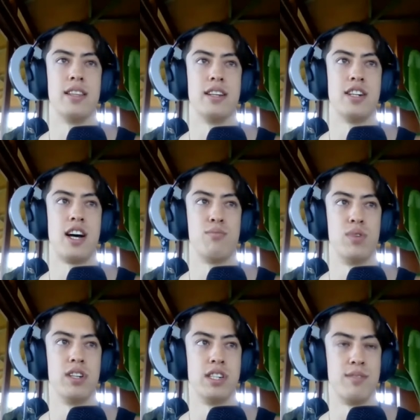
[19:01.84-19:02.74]
the job
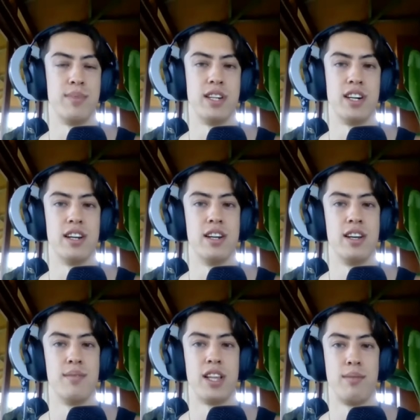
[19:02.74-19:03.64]
really should be done
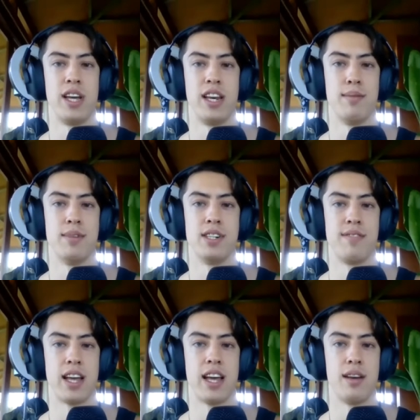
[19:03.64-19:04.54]
by the main image if
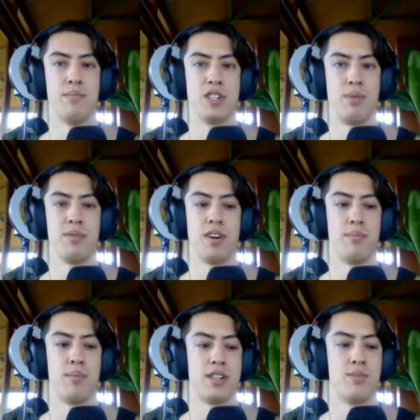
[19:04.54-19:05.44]
it can. Most people are
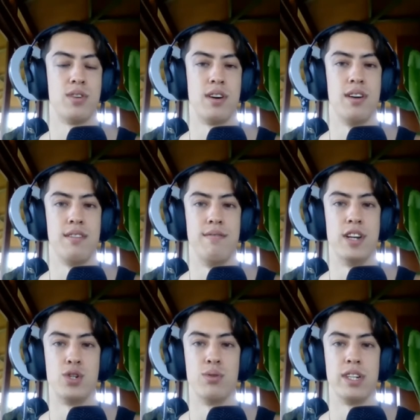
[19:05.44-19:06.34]
much more
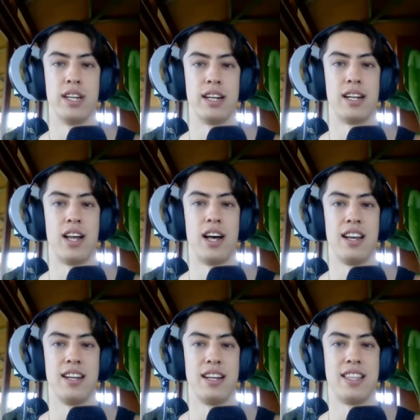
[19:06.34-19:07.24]
visually
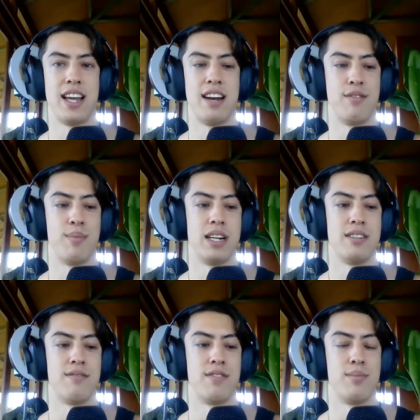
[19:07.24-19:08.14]
inclined and get that
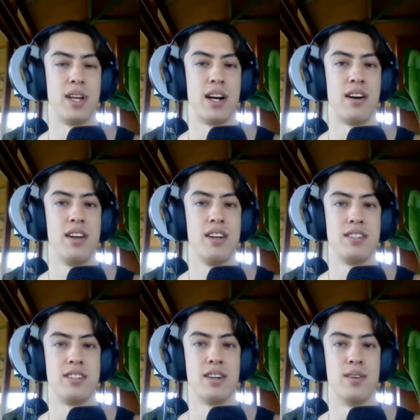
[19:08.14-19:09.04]
information from there.
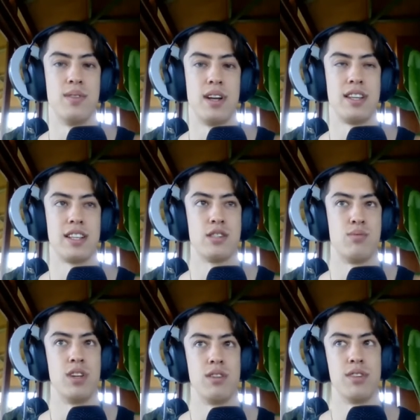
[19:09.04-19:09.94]
So I think that's
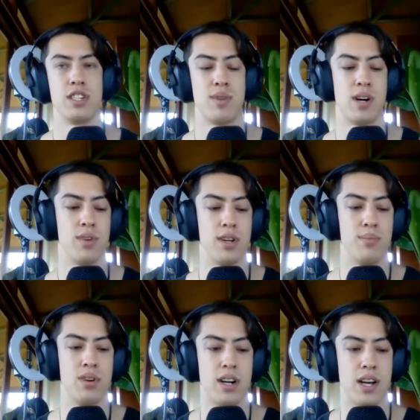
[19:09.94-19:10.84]
really, really smart what you
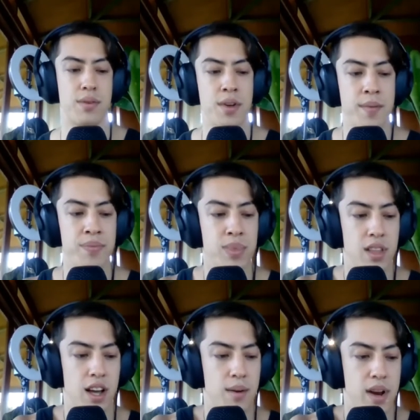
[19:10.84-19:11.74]
pointed out.
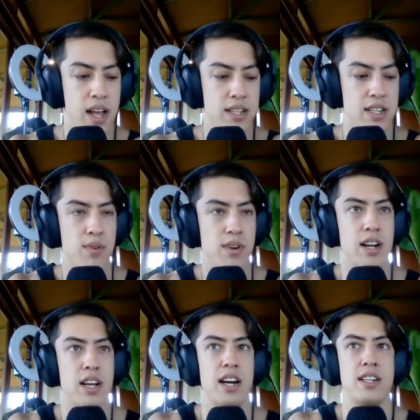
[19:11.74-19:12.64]
Next, I want
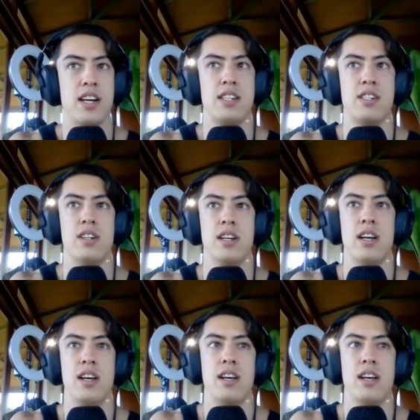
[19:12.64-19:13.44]
to kind of touch on